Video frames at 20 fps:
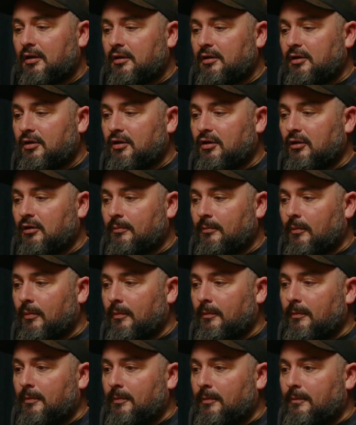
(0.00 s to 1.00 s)
you're
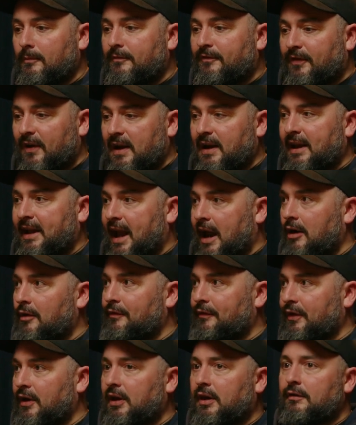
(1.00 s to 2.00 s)
feeling
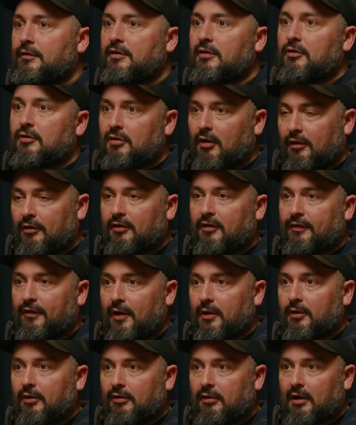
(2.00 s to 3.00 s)
healthier gives you a chance to
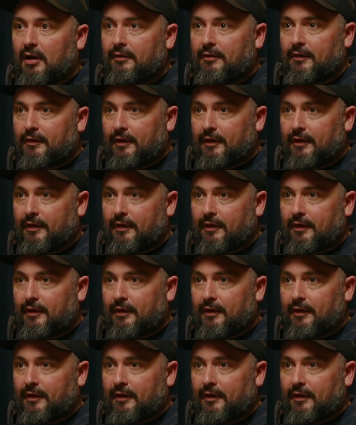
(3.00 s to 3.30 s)
focus on other